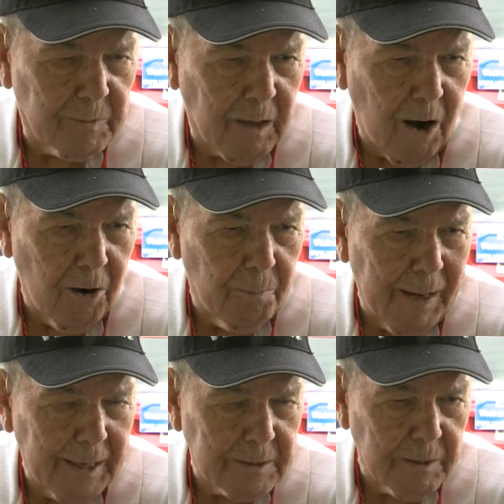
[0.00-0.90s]
called
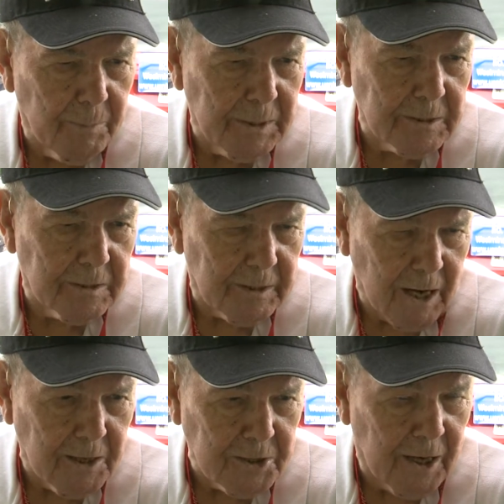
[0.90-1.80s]
back to
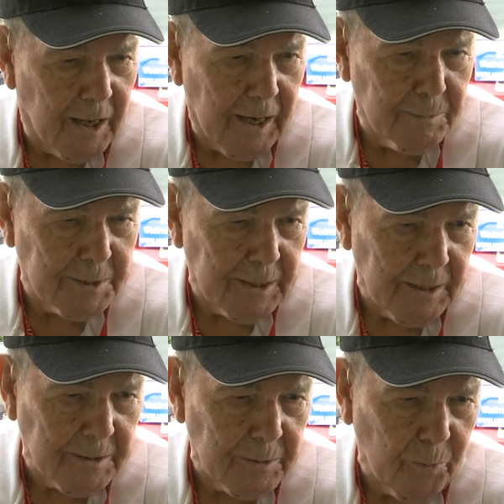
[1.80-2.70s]
Sergeant Hobbs,
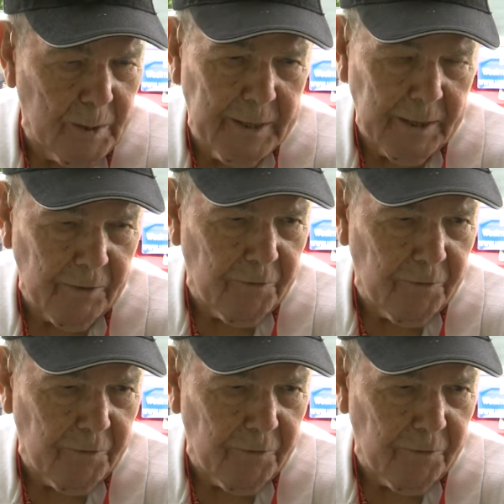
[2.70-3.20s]
says, "We getting